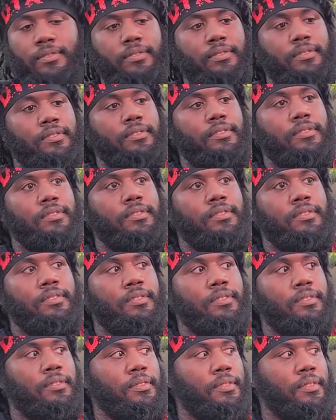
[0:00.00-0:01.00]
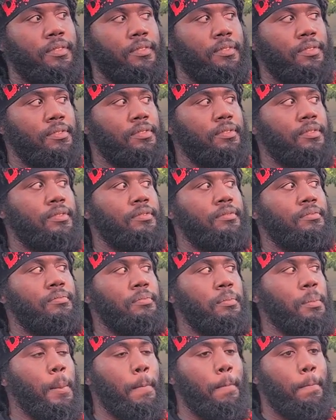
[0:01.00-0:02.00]

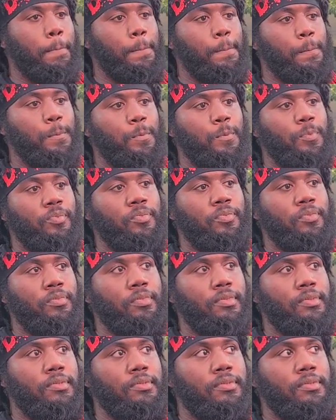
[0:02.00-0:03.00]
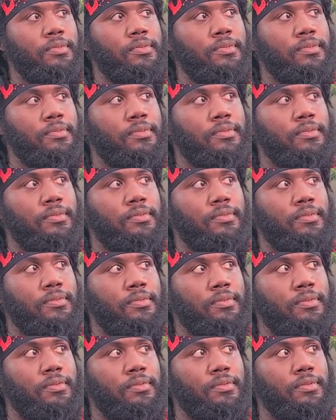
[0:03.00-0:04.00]

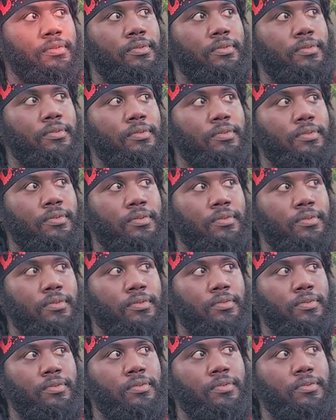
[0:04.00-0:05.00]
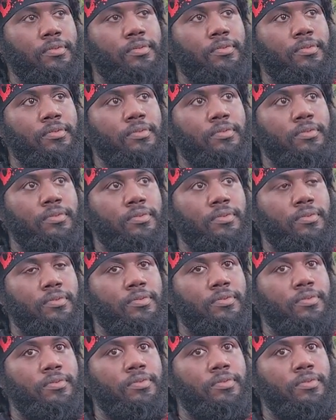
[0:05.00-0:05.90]
No words are spoken by the person on screen.